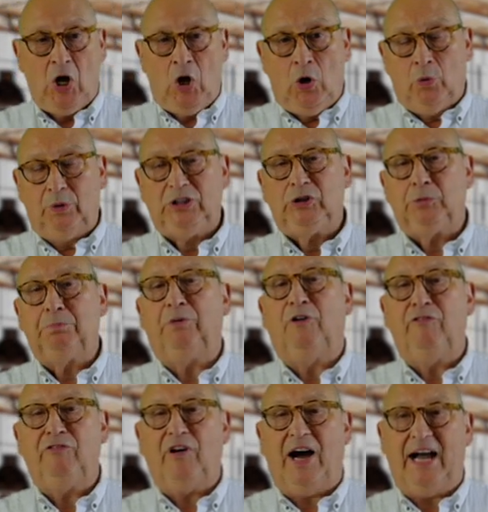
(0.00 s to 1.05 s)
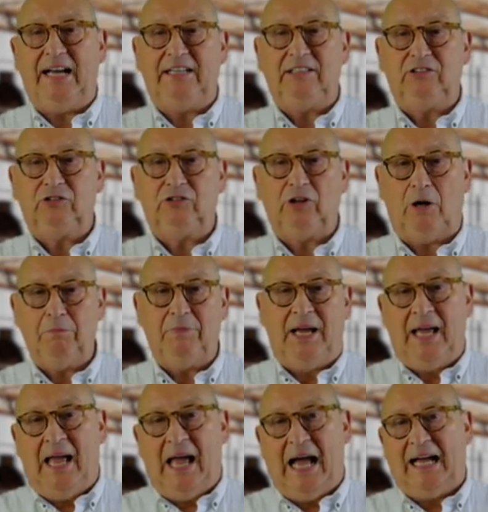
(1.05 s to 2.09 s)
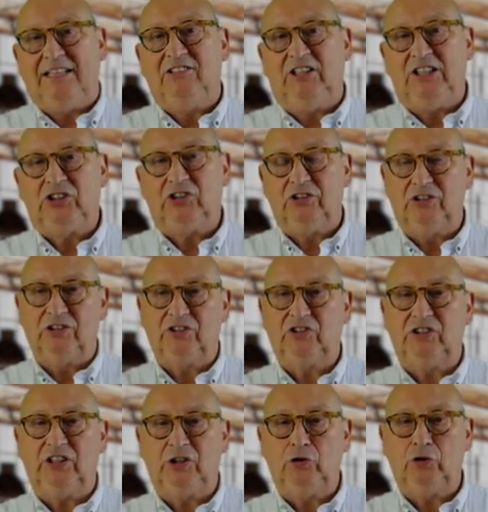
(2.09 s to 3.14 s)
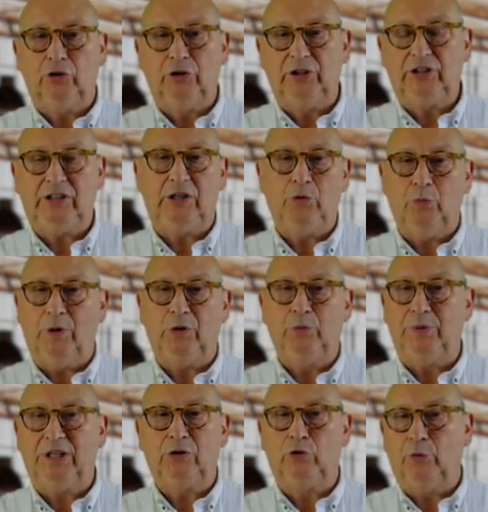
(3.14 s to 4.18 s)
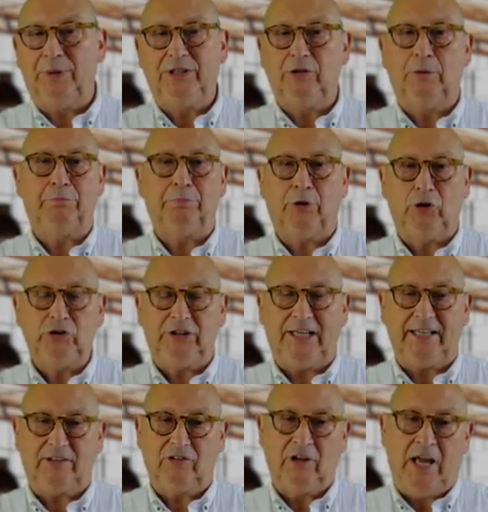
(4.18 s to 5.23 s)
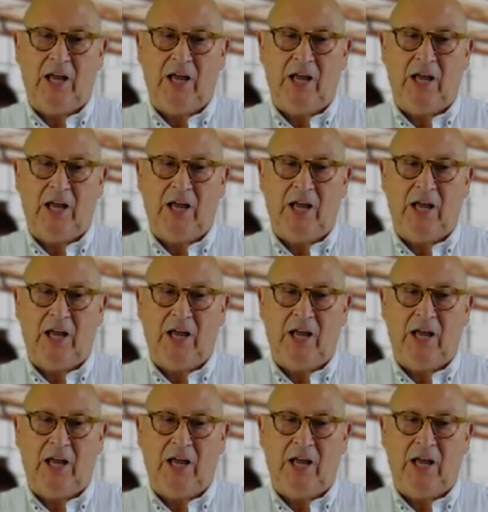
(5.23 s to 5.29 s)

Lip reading: which provide some additional security when we are doing the project.